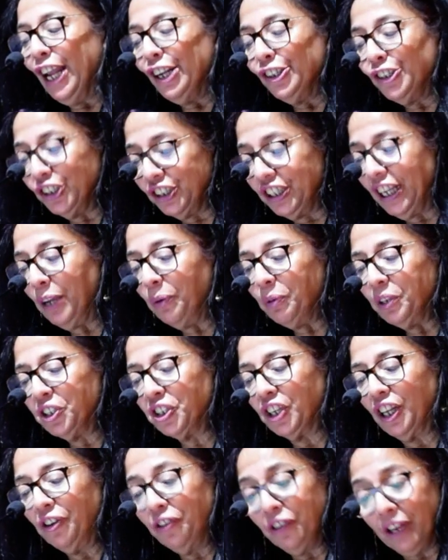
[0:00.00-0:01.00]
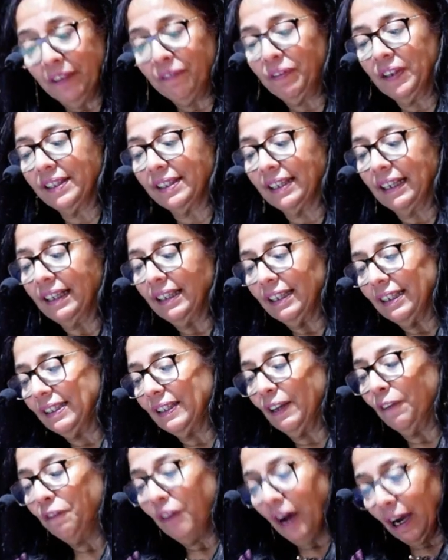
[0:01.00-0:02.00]
Today we shall revisit
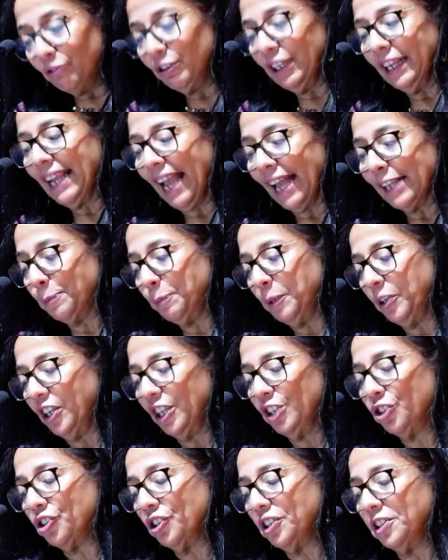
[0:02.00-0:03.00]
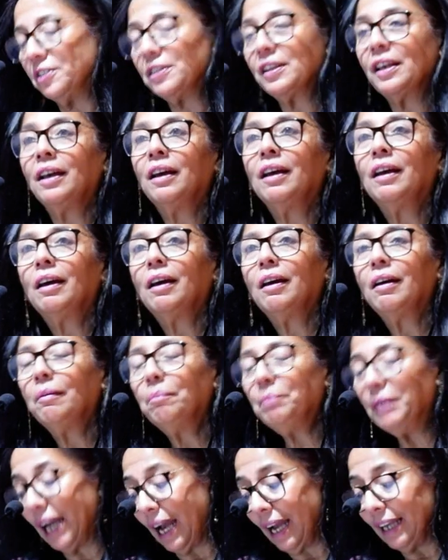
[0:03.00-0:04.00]
the founding aspirations
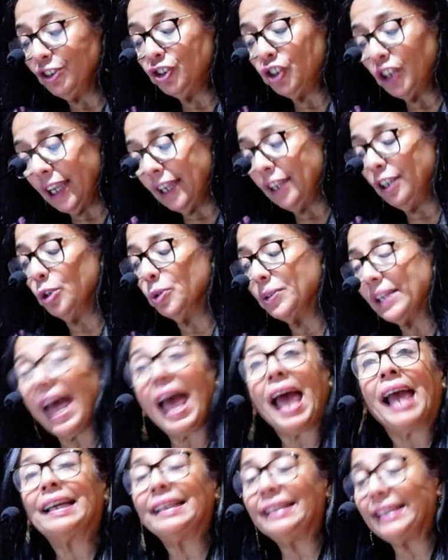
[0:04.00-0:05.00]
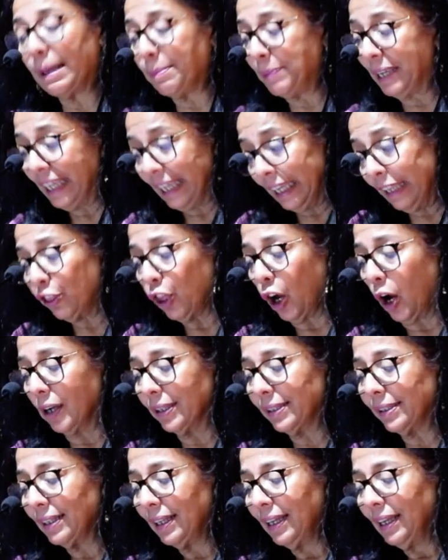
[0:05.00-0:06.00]
behind JNU's academic
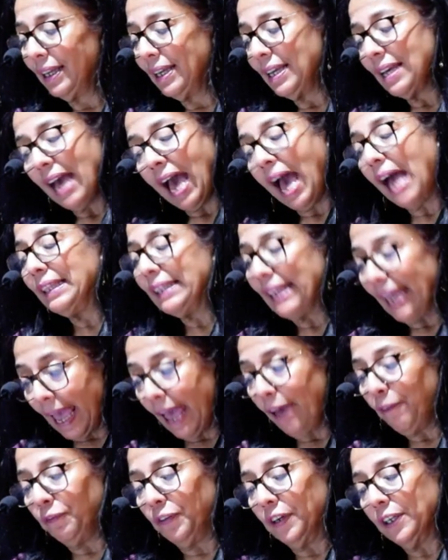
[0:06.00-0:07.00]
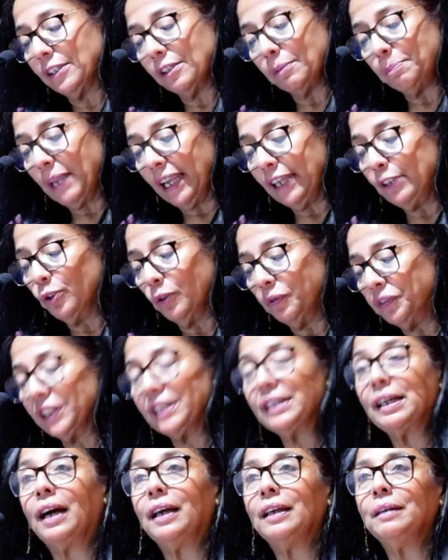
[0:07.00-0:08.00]
ethos and the efforts made over
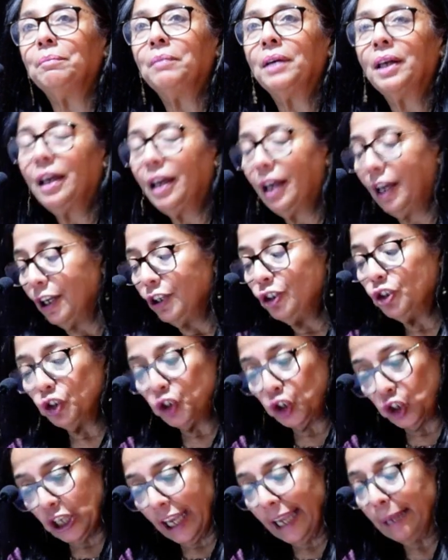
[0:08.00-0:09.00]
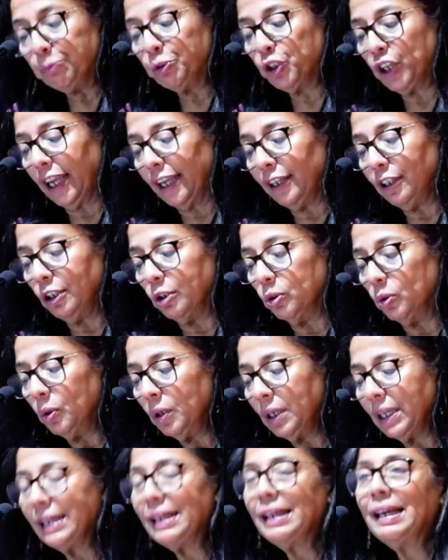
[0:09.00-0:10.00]
time to shape JNU
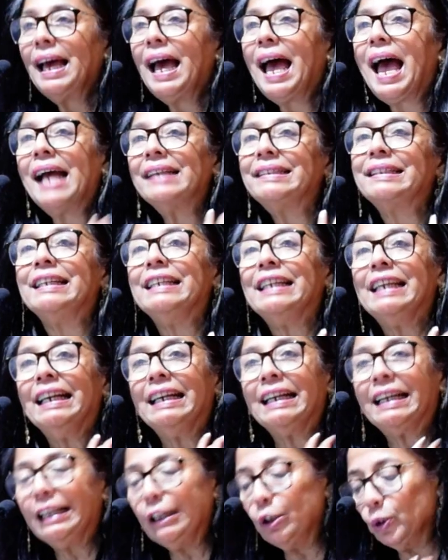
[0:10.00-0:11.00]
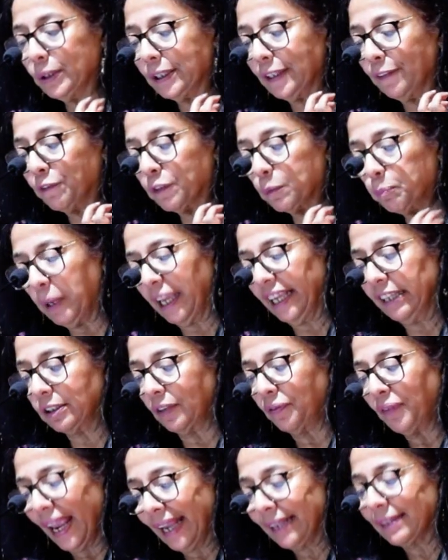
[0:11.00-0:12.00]
as an inclusive space
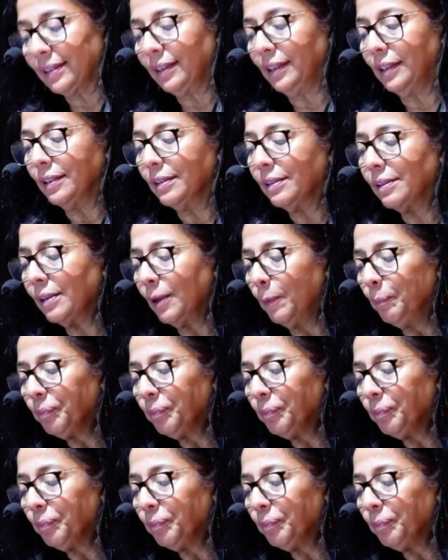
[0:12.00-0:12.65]
of excellence,